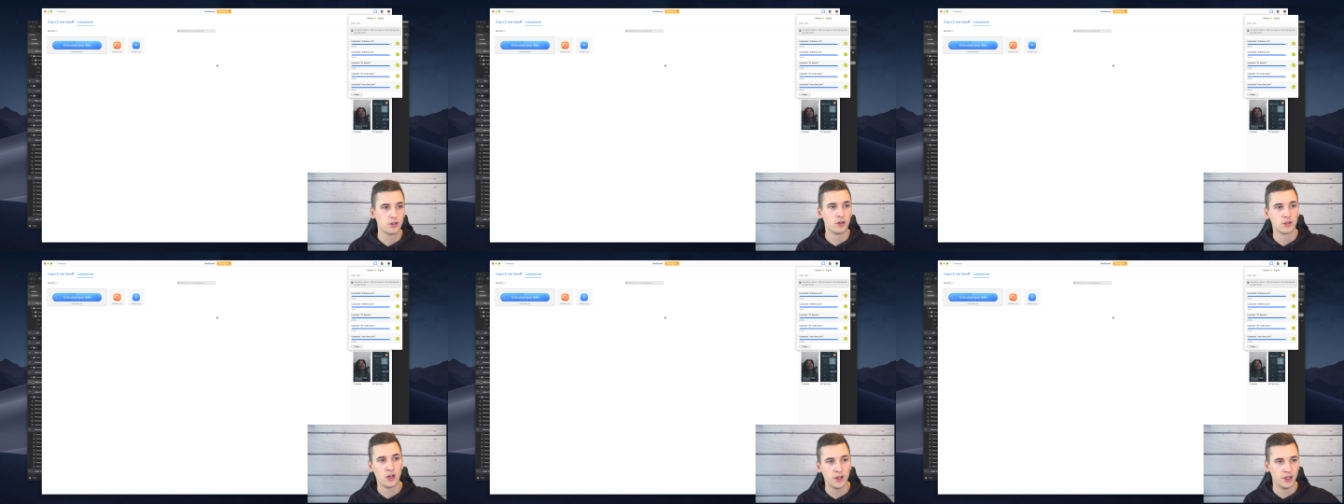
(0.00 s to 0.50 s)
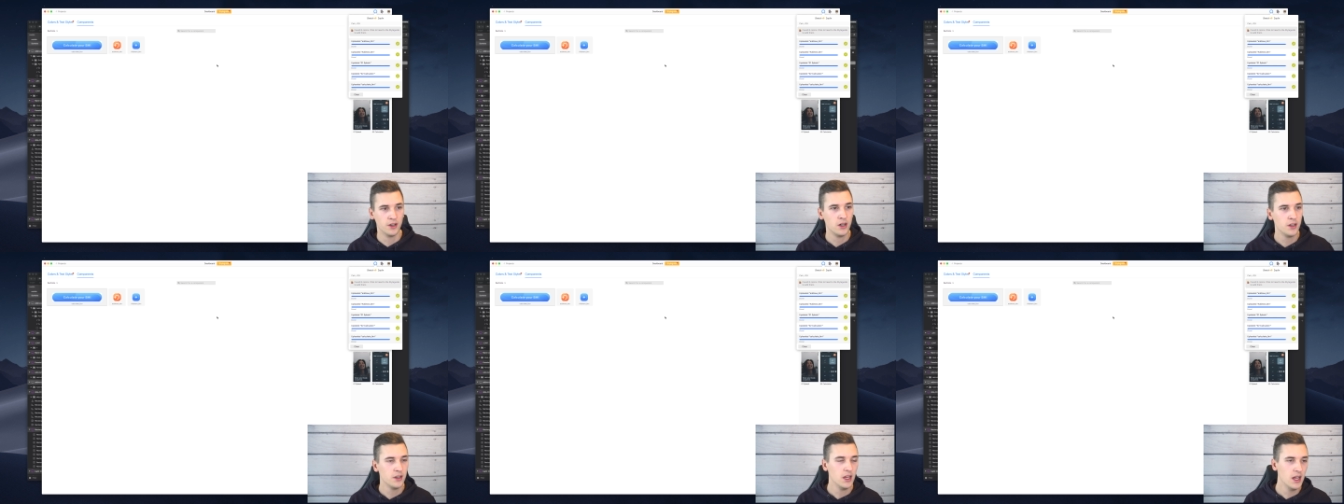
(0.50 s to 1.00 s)
goes on and
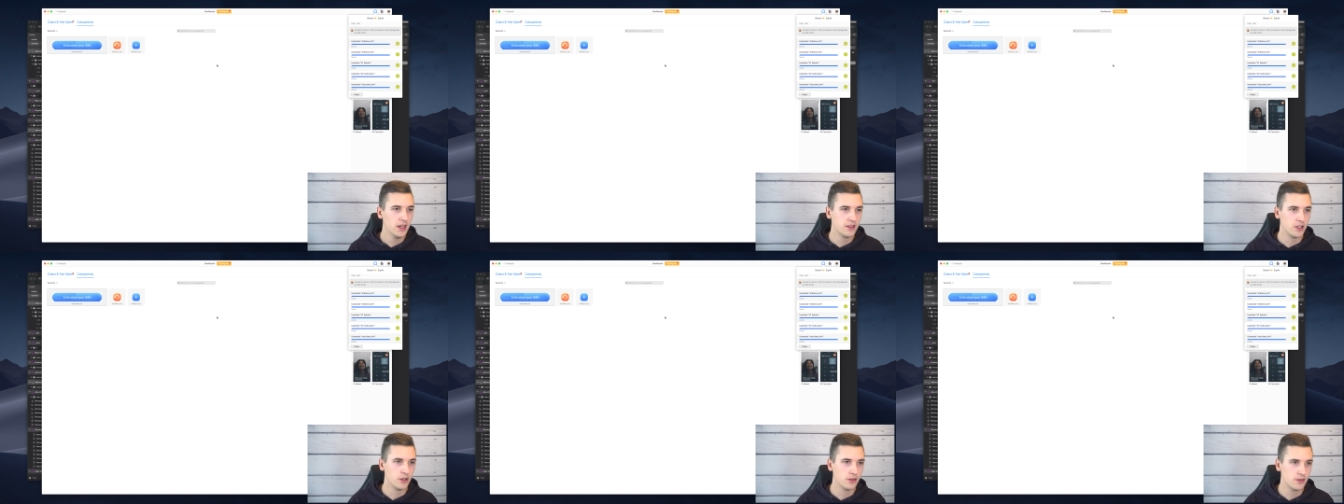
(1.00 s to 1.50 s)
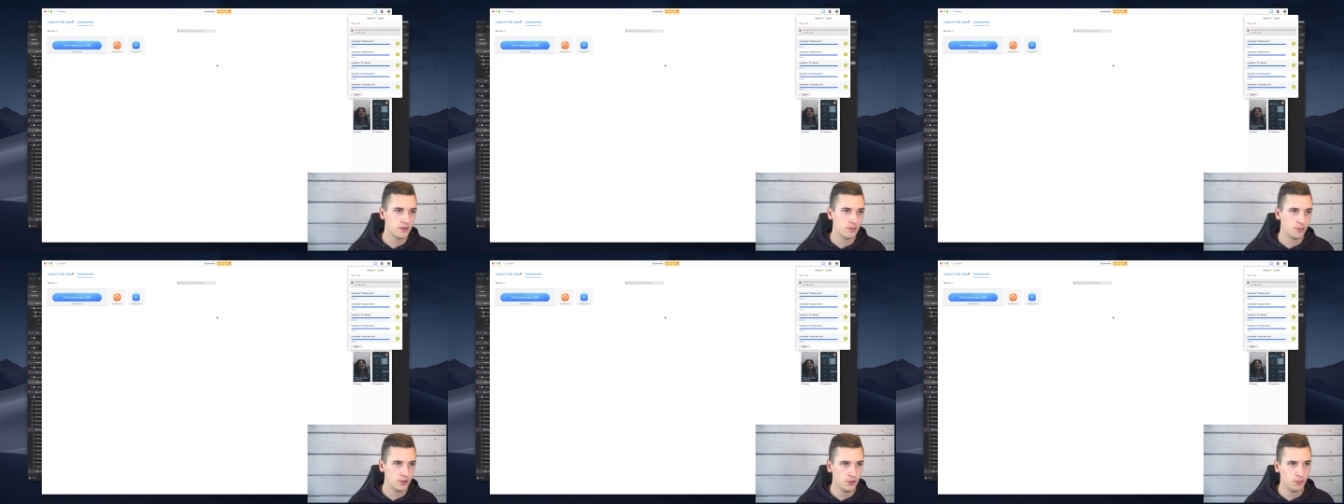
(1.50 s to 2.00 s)
on,
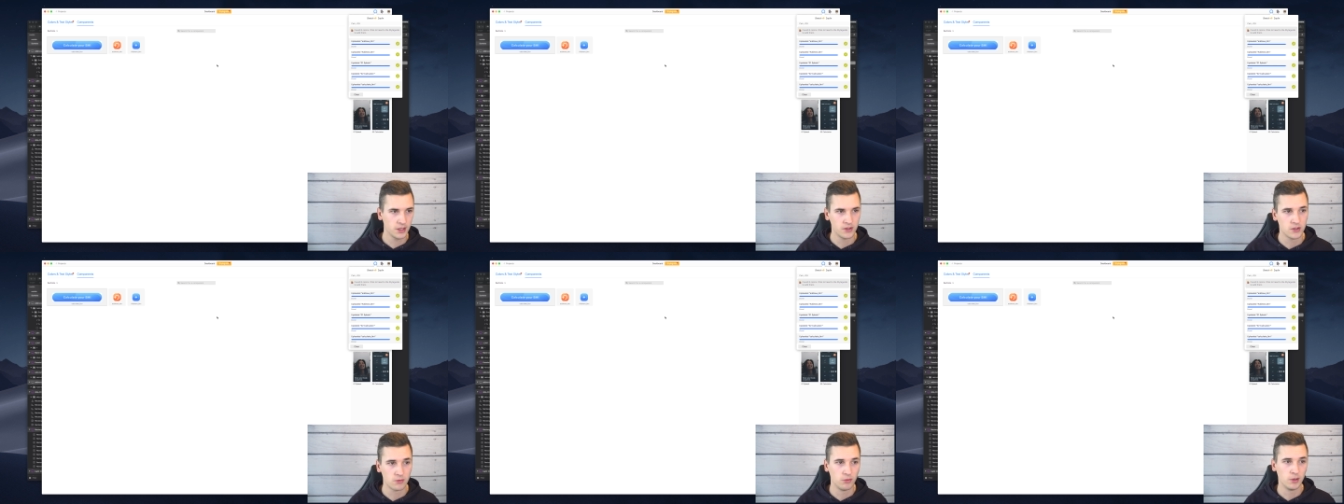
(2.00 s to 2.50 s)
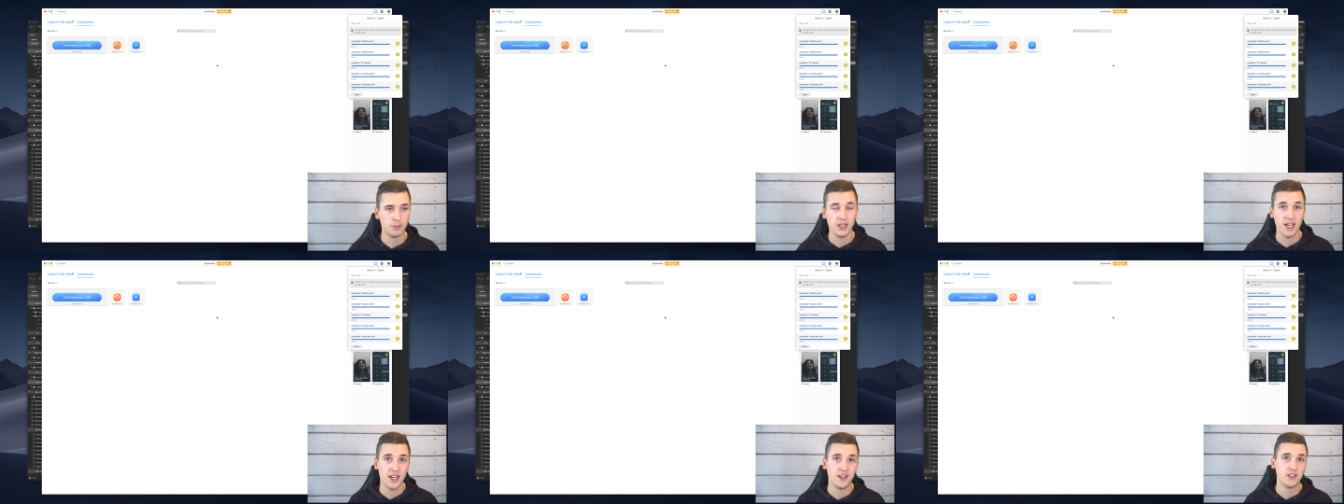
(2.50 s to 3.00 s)
those two buttons will be
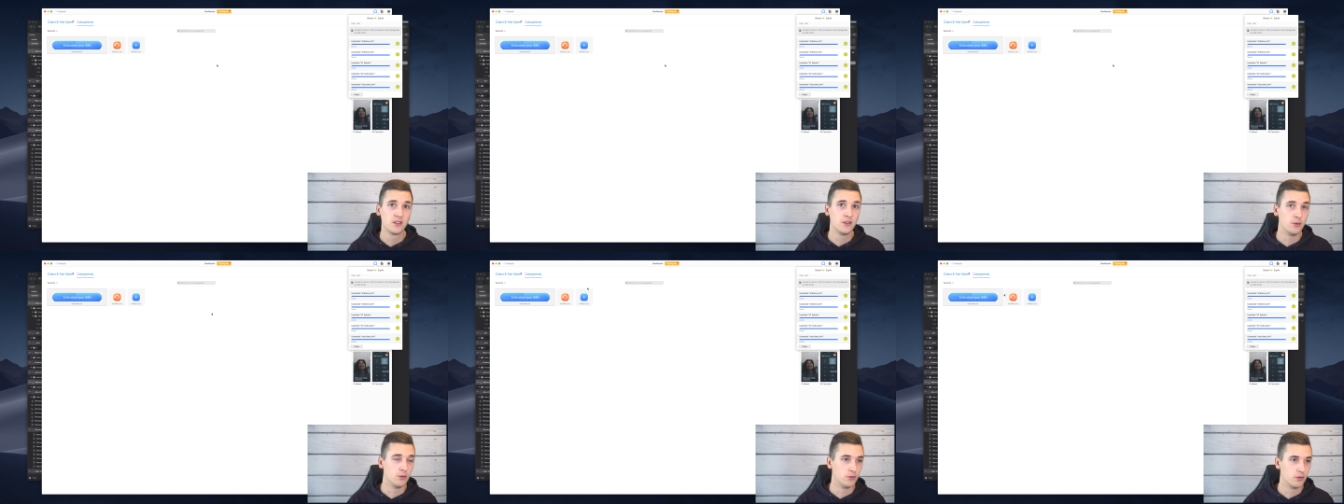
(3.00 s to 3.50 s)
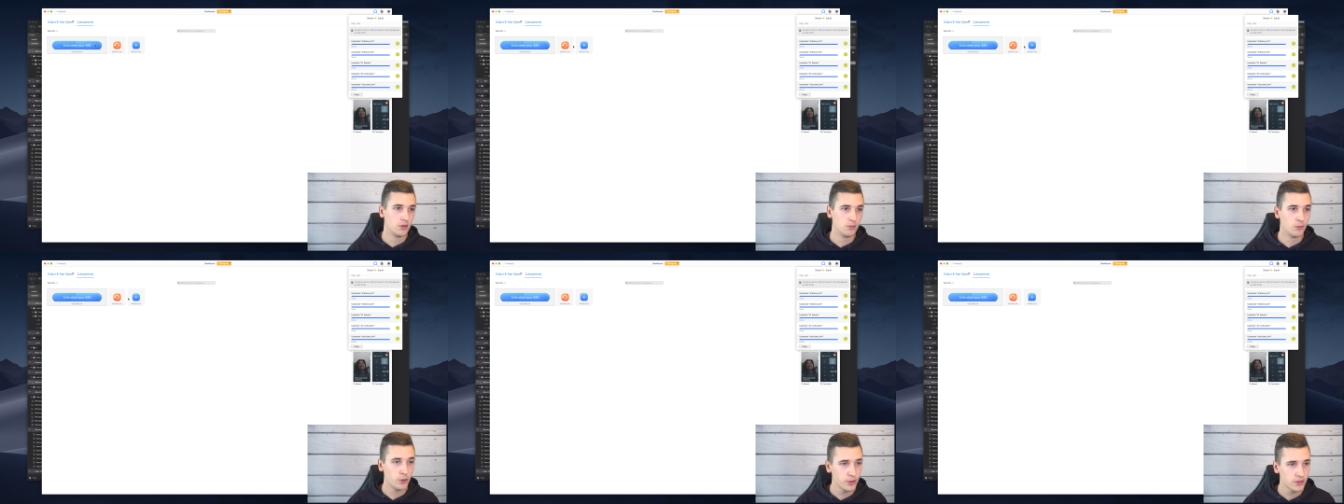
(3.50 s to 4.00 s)
added to
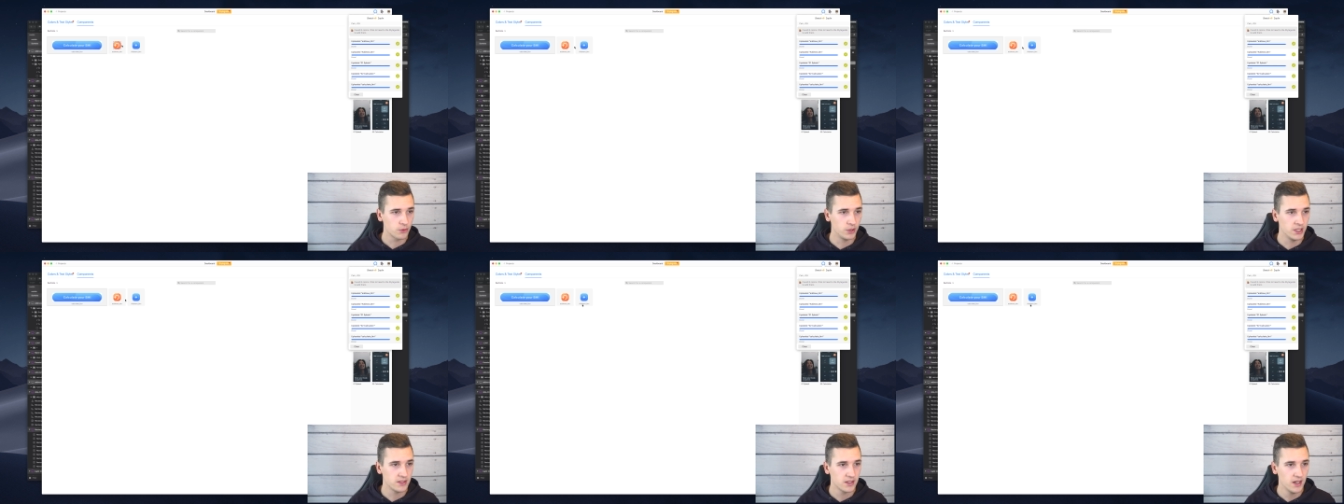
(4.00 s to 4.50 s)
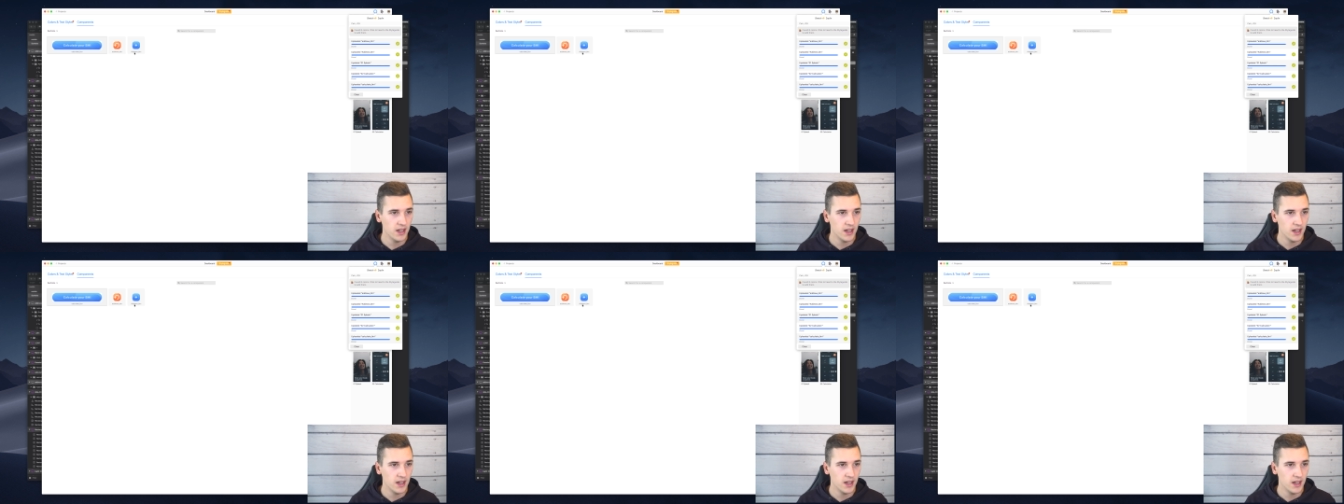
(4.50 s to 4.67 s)
more screens.